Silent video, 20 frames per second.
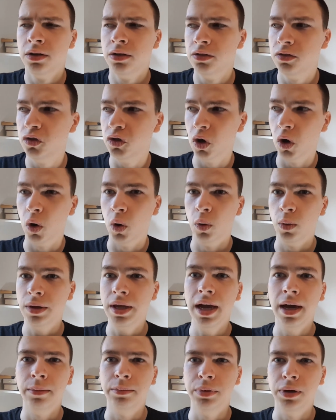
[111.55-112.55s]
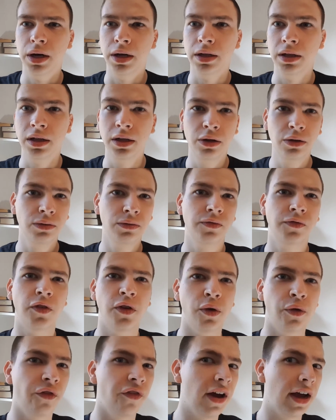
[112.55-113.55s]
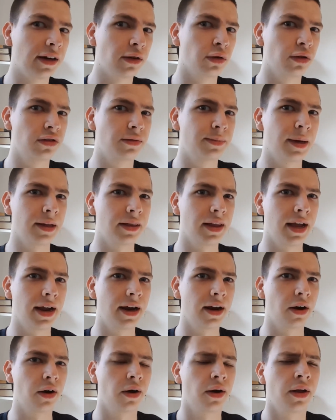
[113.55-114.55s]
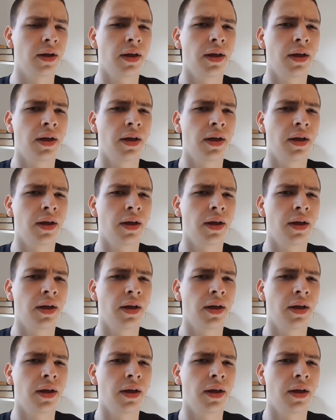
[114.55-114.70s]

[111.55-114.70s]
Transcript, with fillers: So yeah, but a little few factoids about the hair.